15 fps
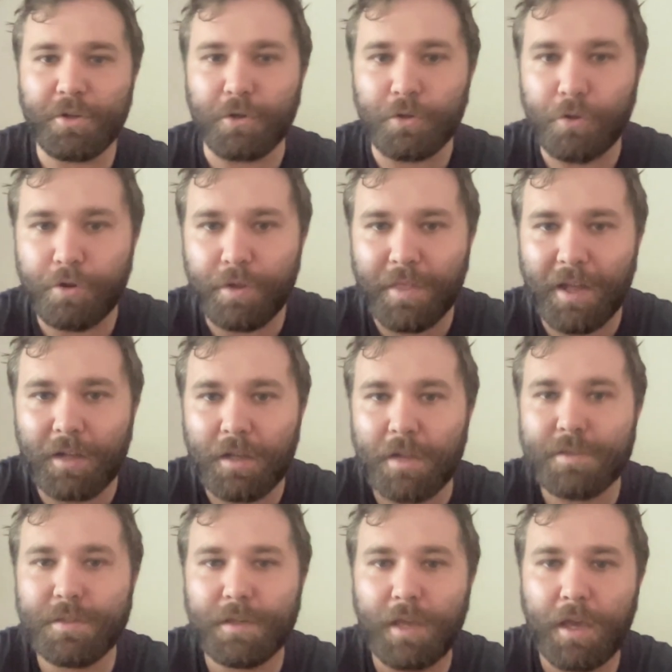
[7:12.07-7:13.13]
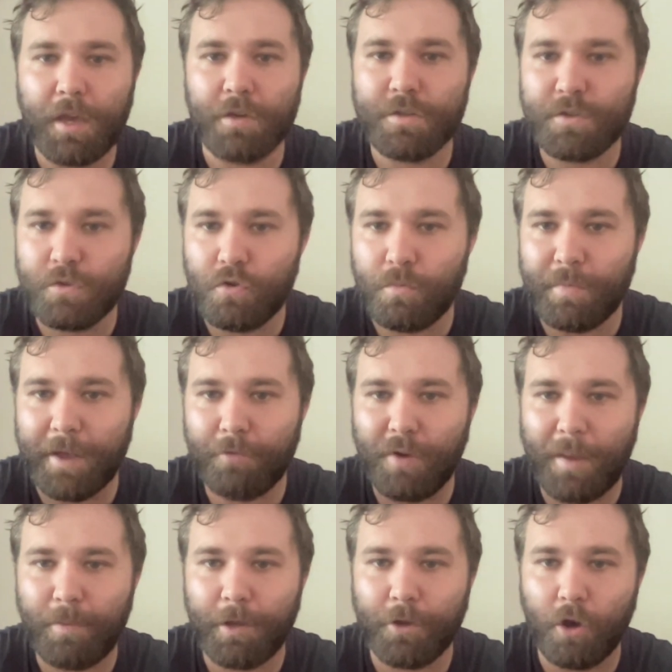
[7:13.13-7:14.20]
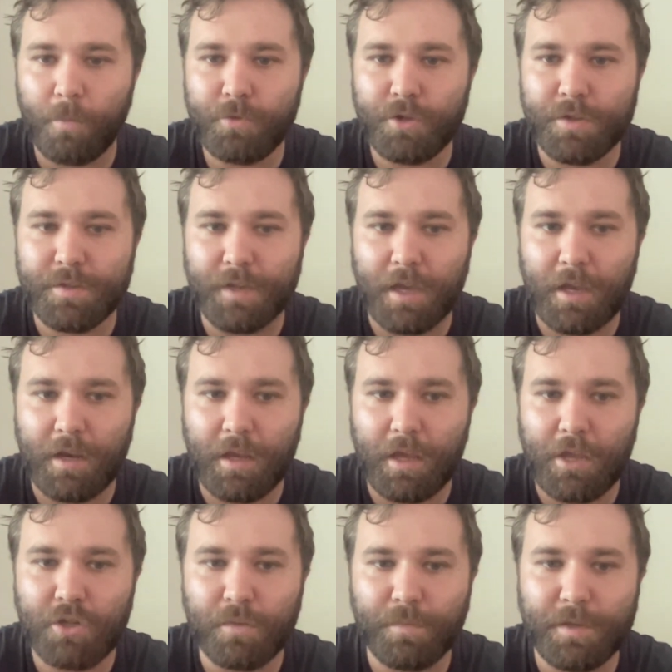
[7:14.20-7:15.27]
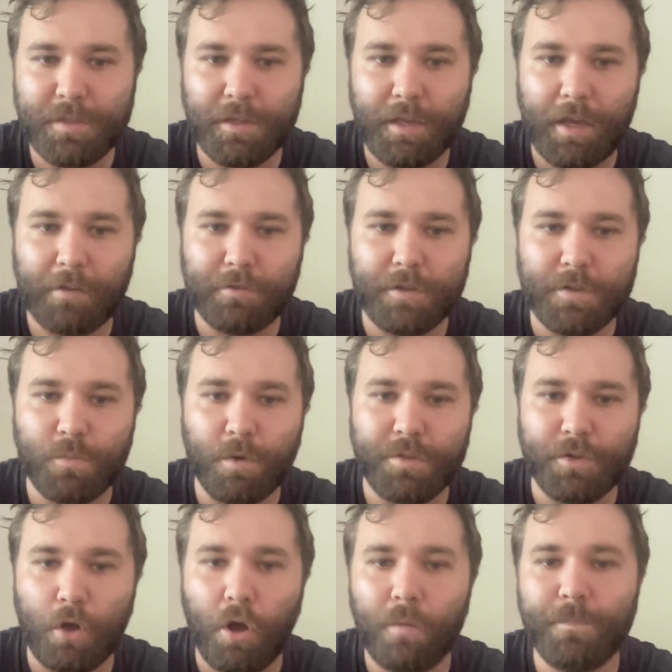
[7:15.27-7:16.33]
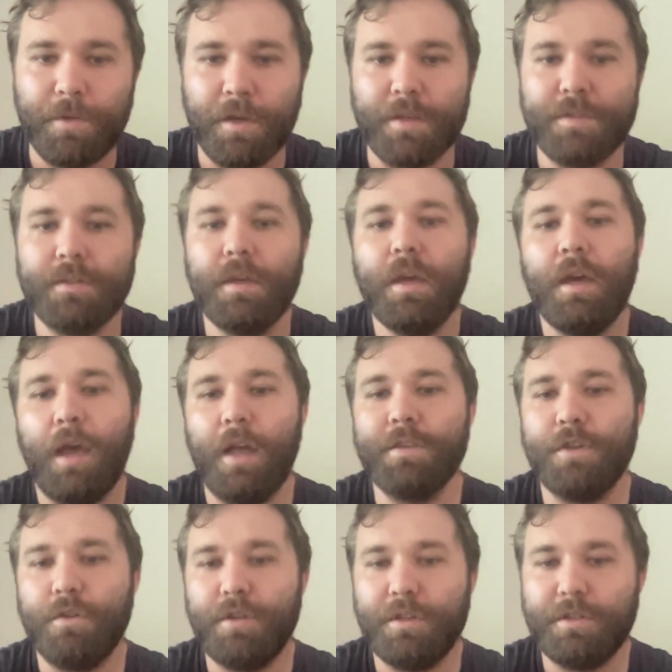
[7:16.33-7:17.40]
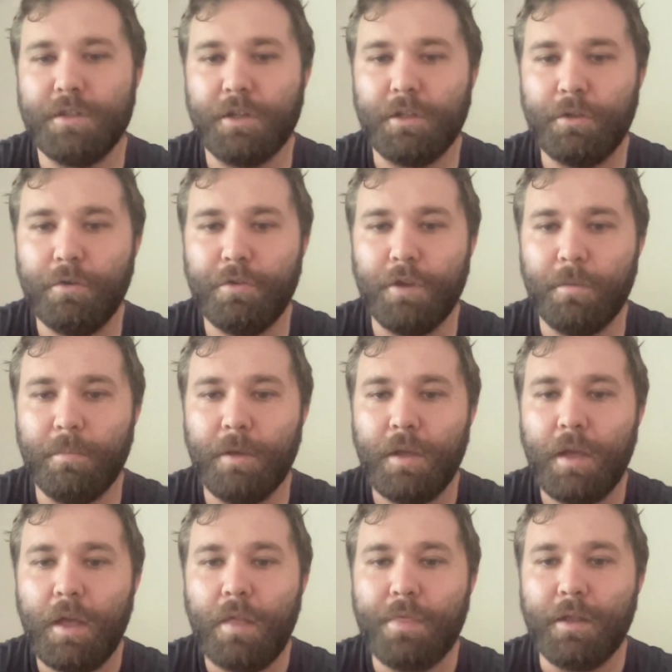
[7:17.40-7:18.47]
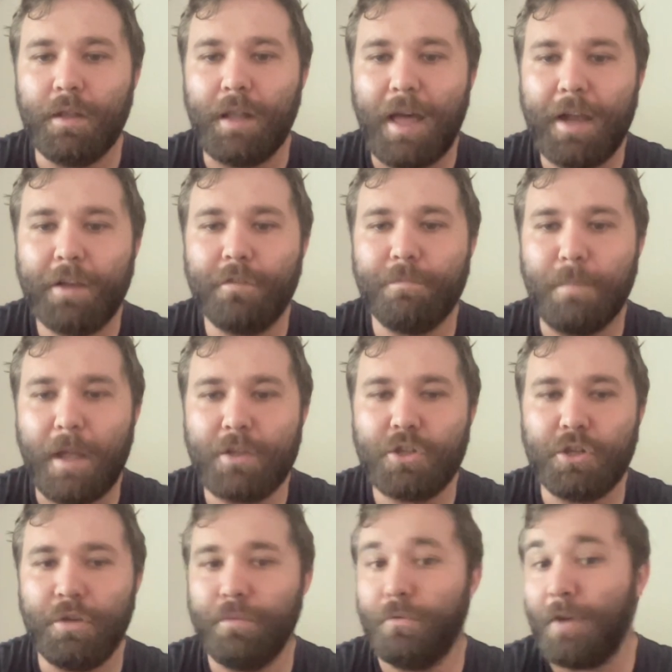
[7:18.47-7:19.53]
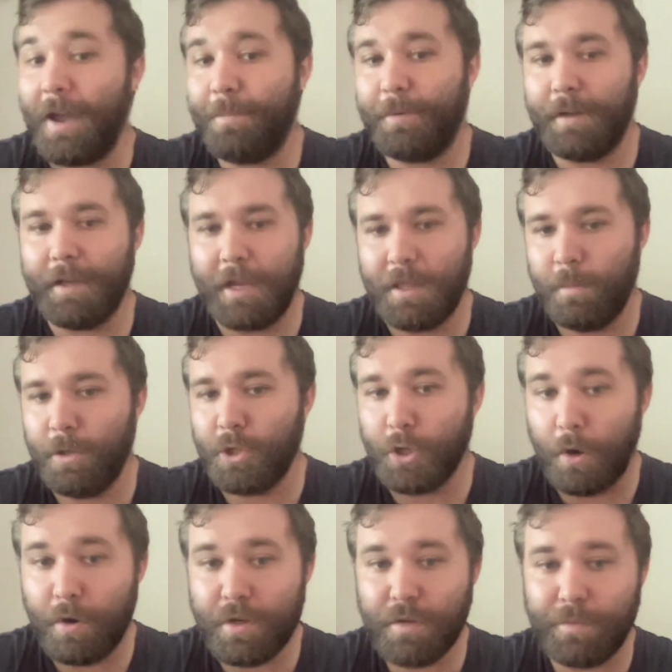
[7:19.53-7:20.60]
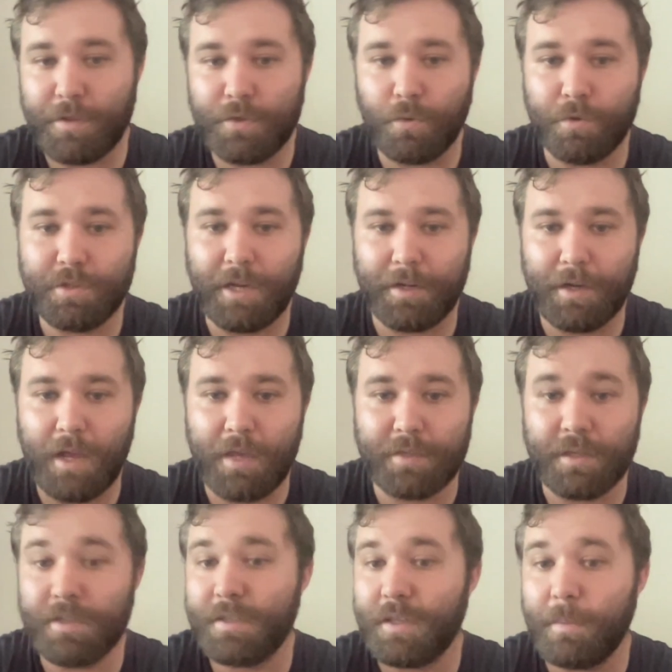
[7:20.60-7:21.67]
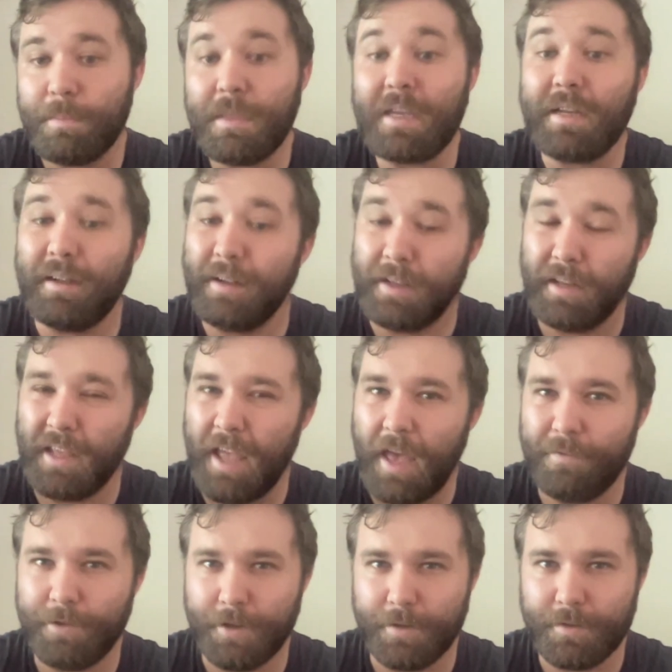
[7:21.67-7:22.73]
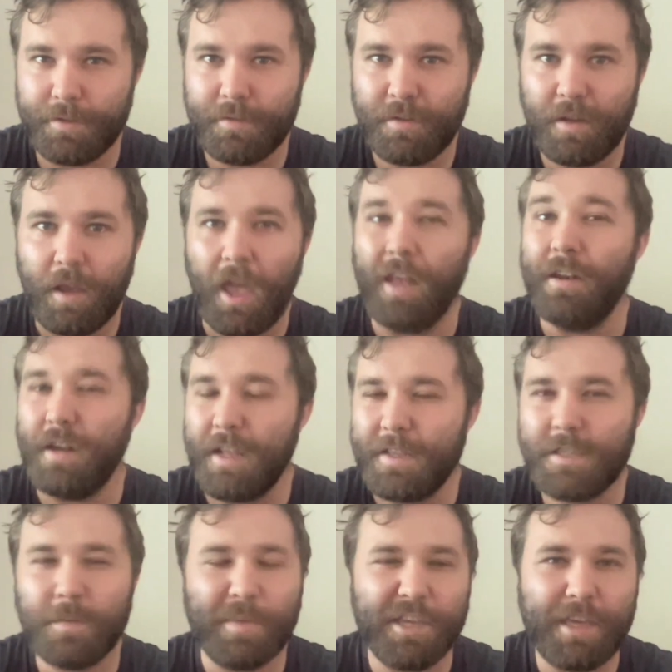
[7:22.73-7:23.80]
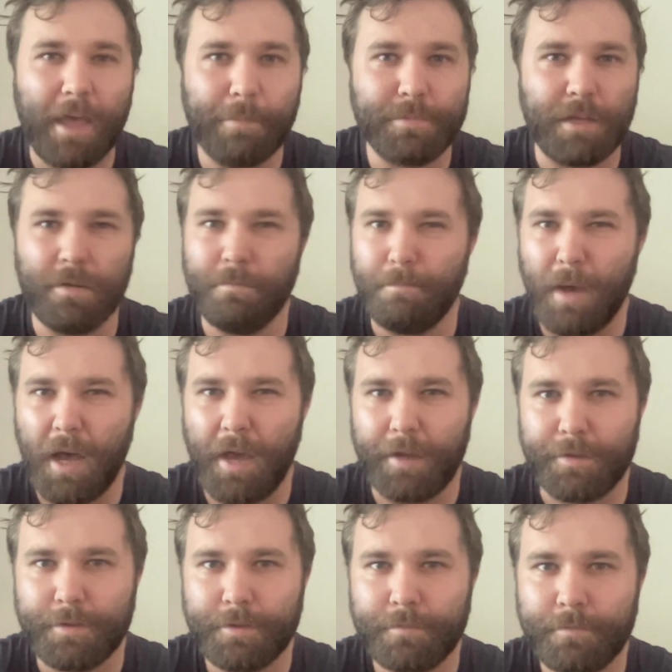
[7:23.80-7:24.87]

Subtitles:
concluded that Kansuke assumed that grappling options in each of these encounters was obvious, and so didn't include them, the lack of mention of grappling in the majority of the sword techniques is something clearly evident, and needs to be kept in mind.